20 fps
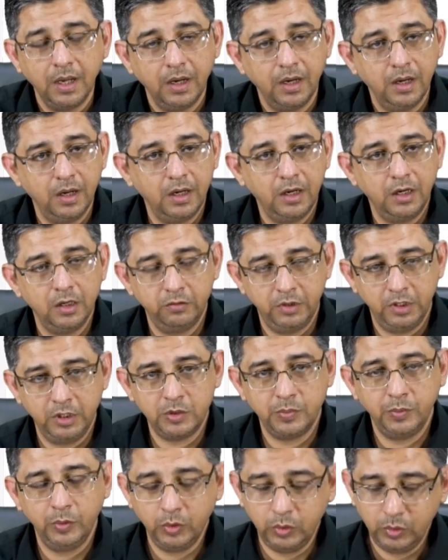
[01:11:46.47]
When I
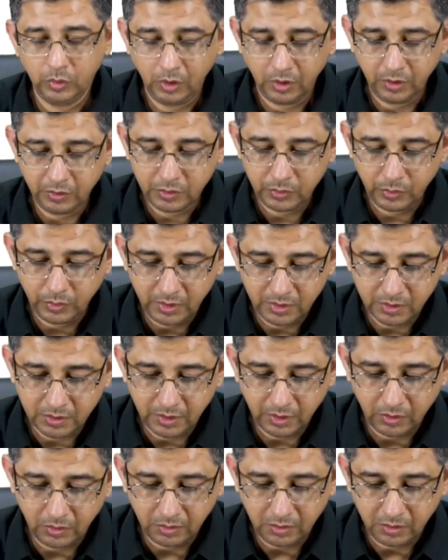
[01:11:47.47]
spoke to a lot of students,
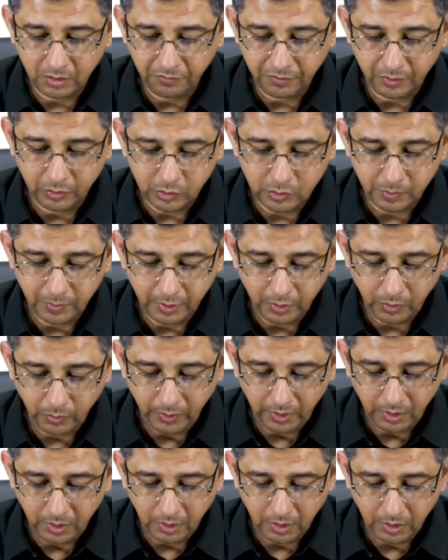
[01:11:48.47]
they got confused
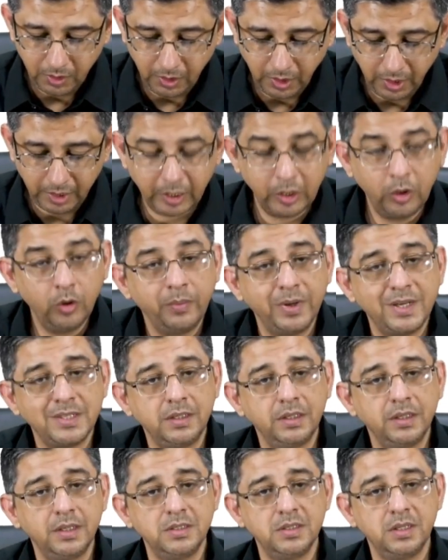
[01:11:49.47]
between
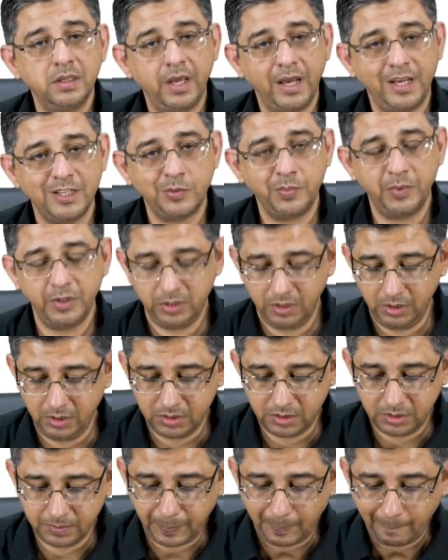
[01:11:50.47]
actinomycetes and
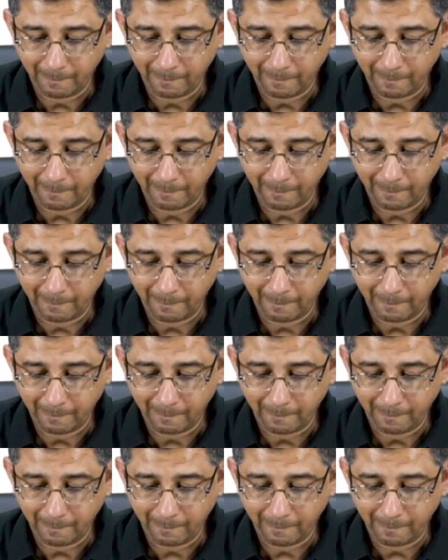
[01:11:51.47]
aspergillus.